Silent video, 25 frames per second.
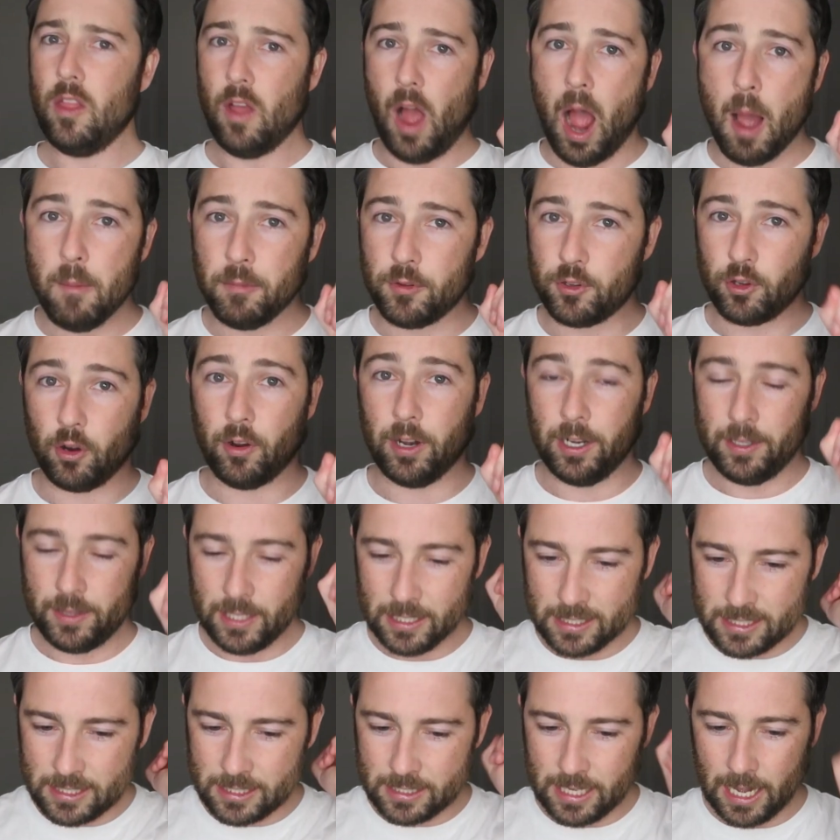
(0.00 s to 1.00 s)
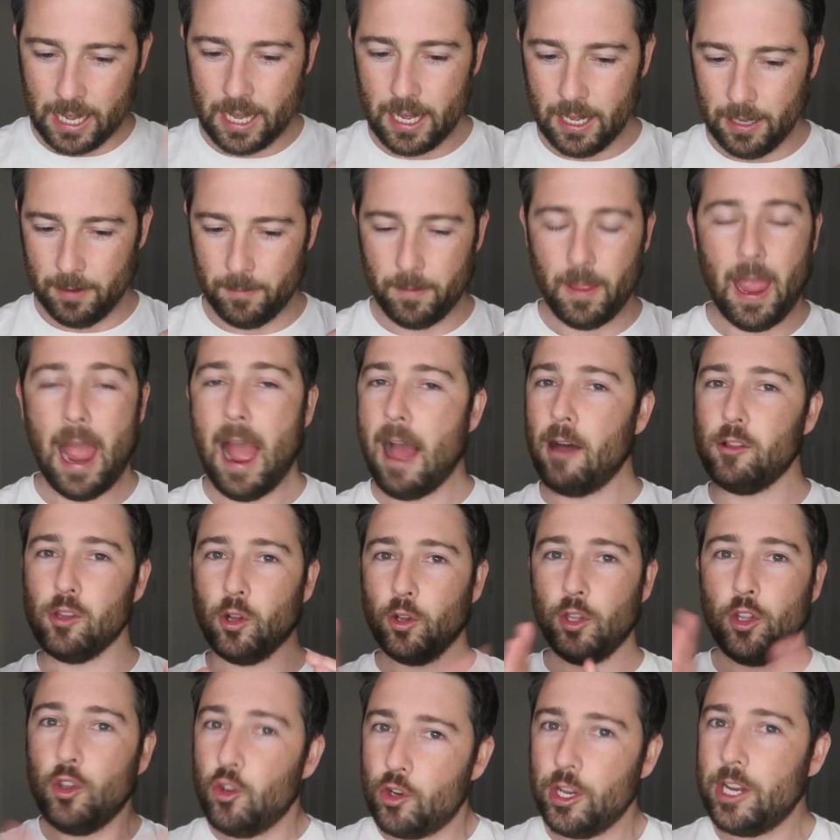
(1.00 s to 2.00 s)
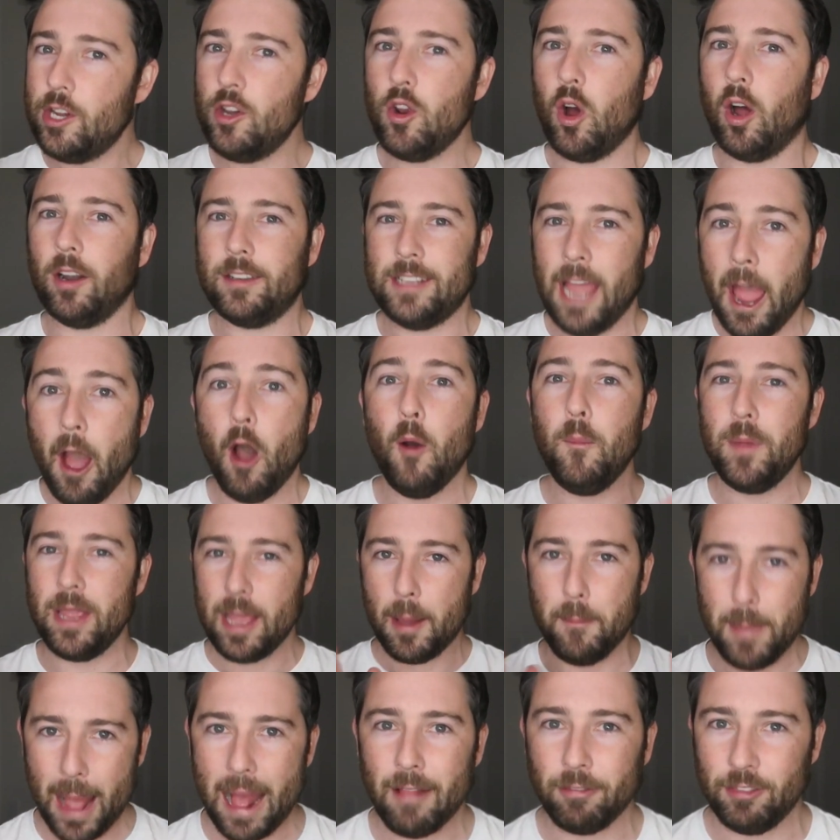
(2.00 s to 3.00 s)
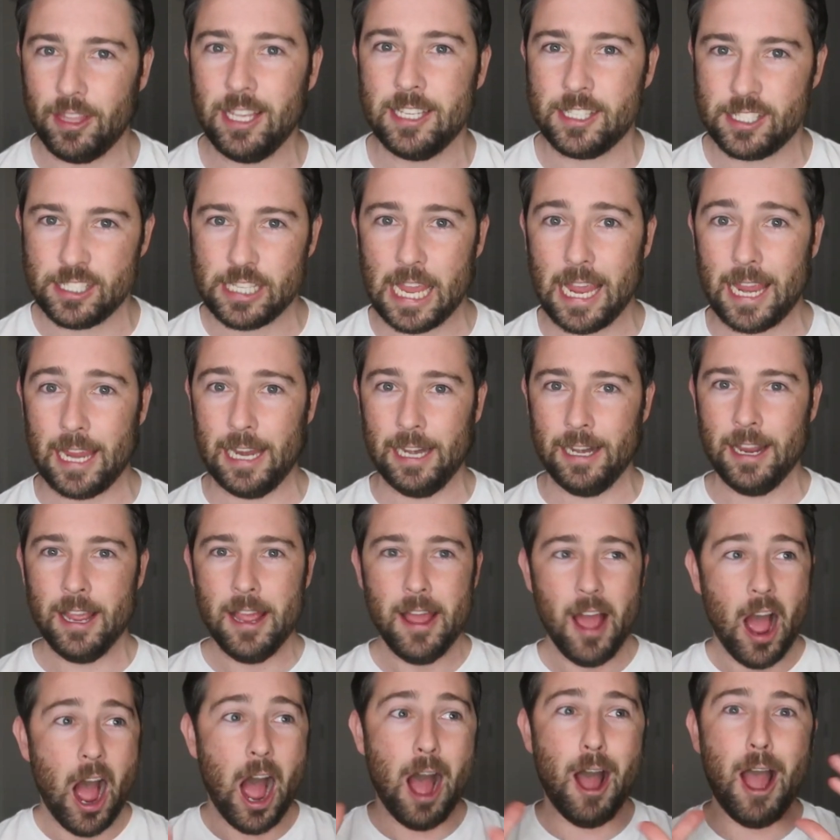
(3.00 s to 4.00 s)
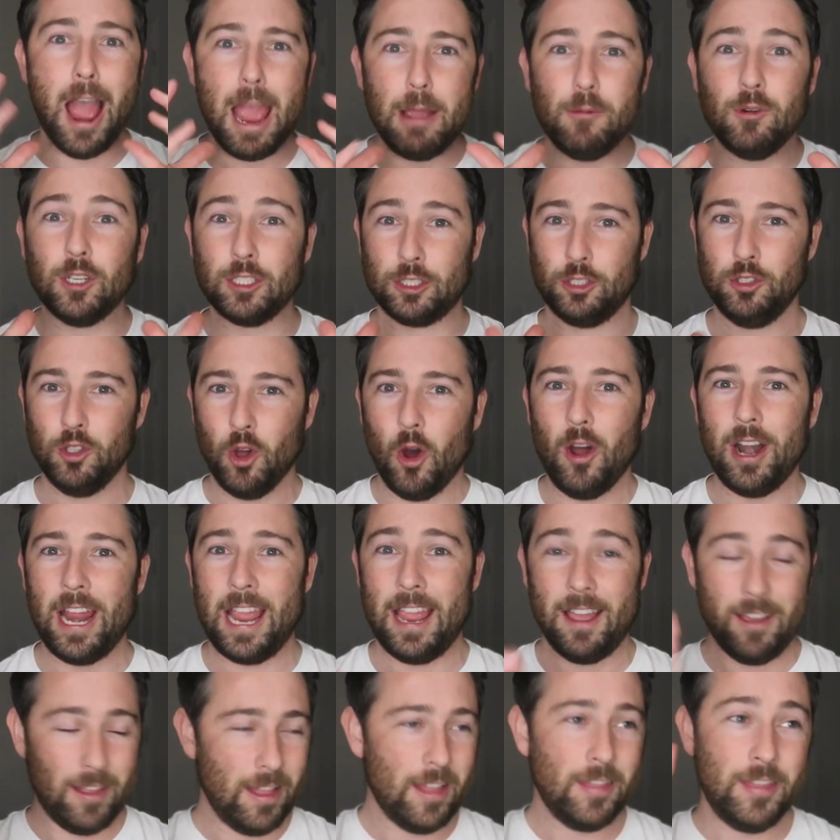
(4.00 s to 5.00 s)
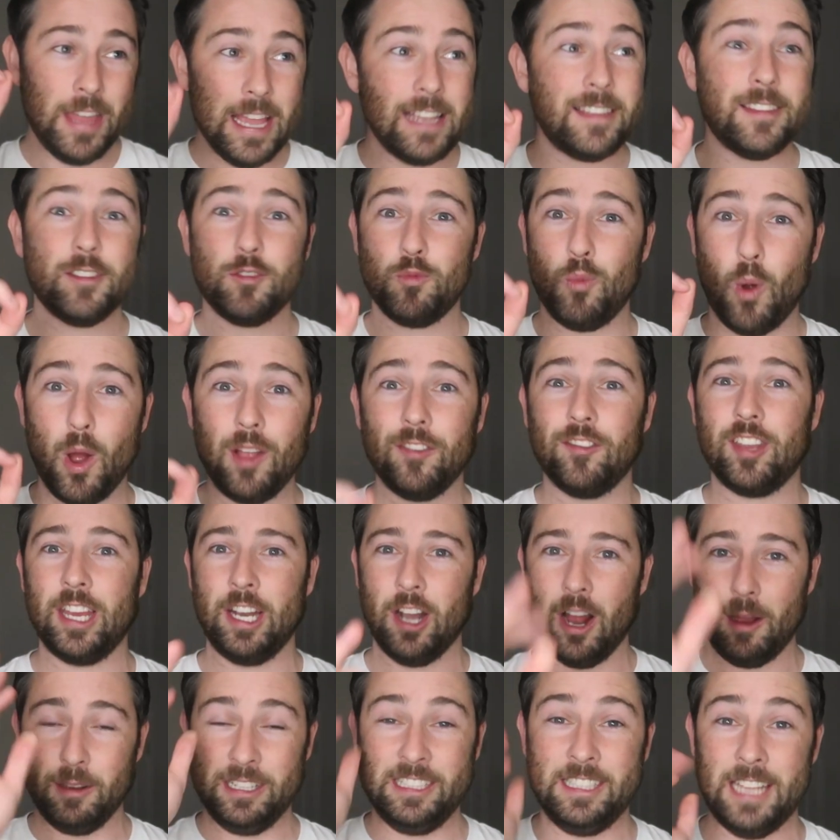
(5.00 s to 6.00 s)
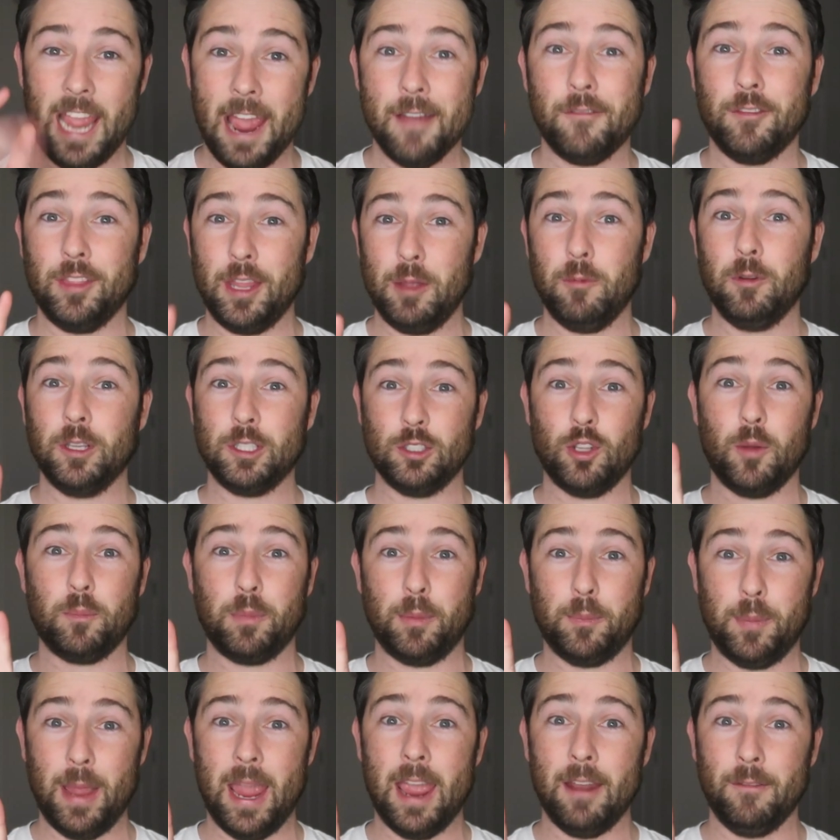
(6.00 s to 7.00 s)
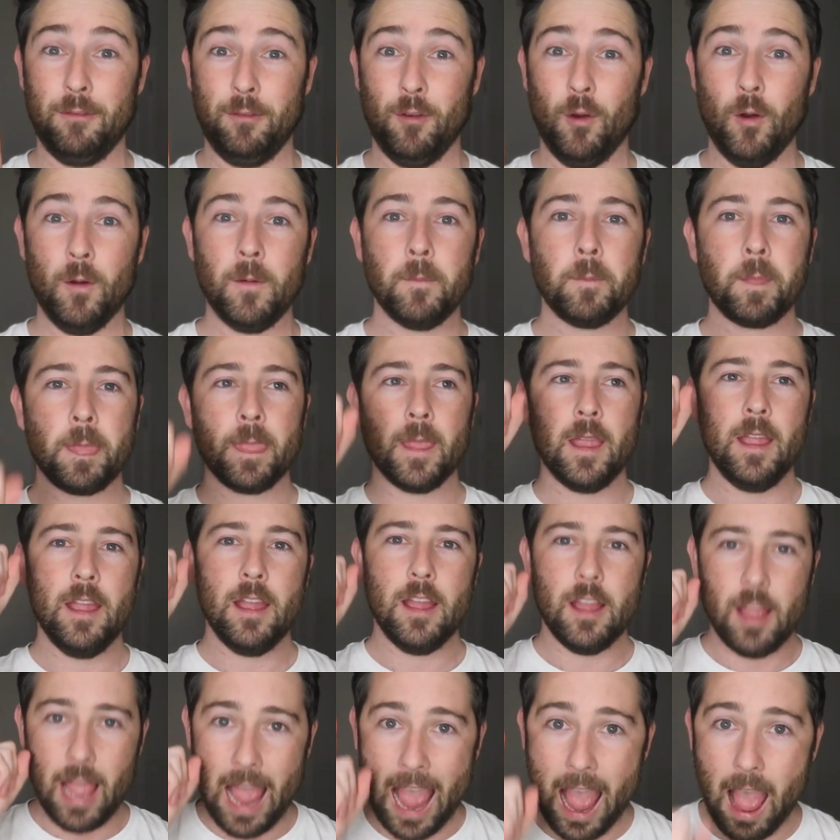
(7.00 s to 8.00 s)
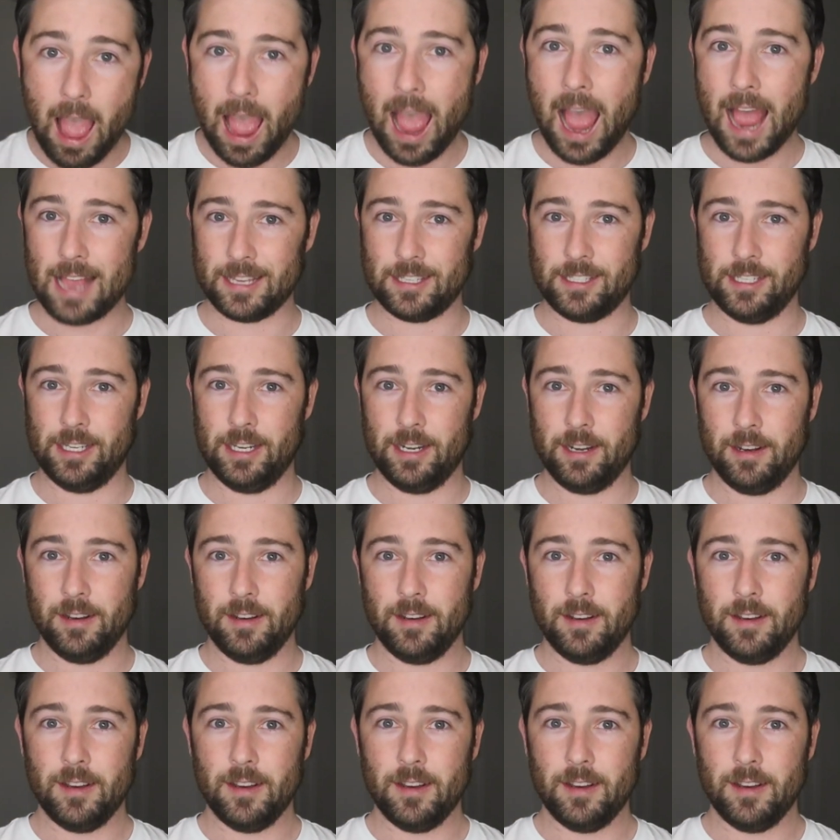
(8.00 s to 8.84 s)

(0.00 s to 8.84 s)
I'm sorry, the scene, Outlaw, you did not tell me about this scene I was not. It, this is one scene I definitely was not prepared for. Acid.